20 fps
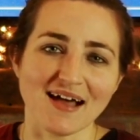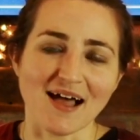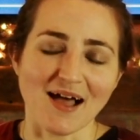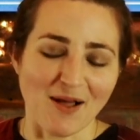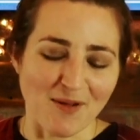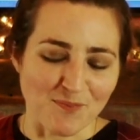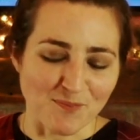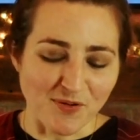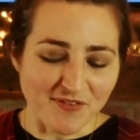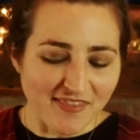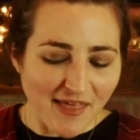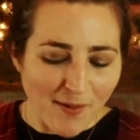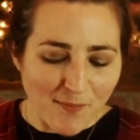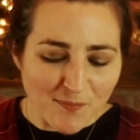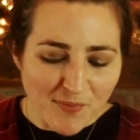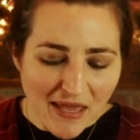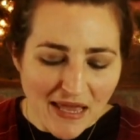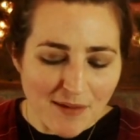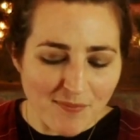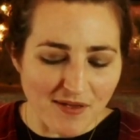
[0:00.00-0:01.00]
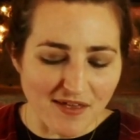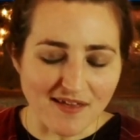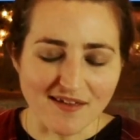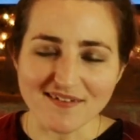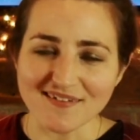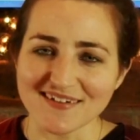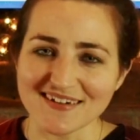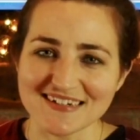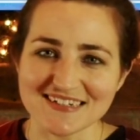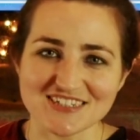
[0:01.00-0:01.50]
But that
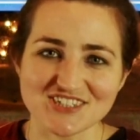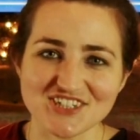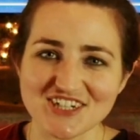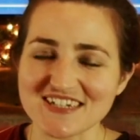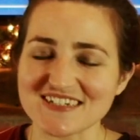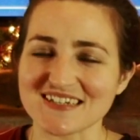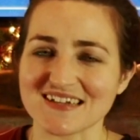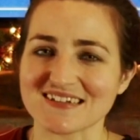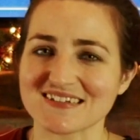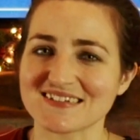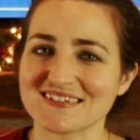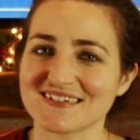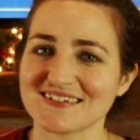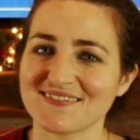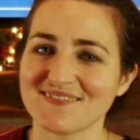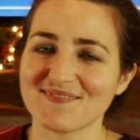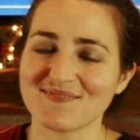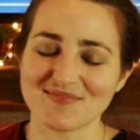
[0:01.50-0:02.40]
baby, Jesus,